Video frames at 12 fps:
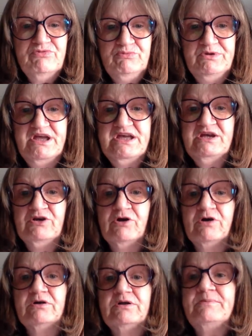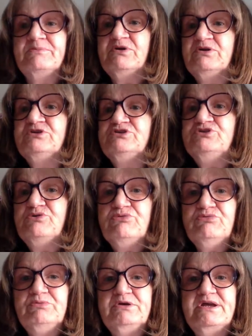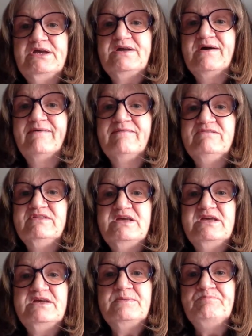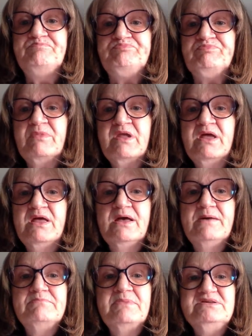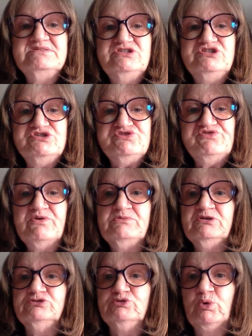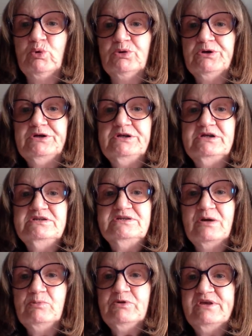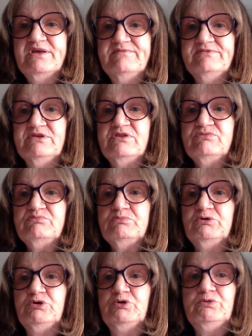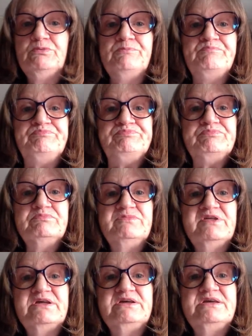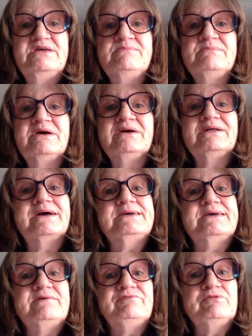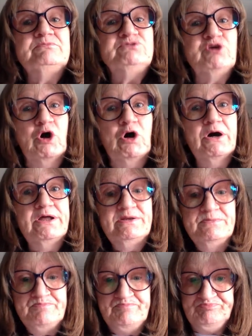three in all. I'm going to do three of the messages from the Lord that were given through the email I get from Dawne.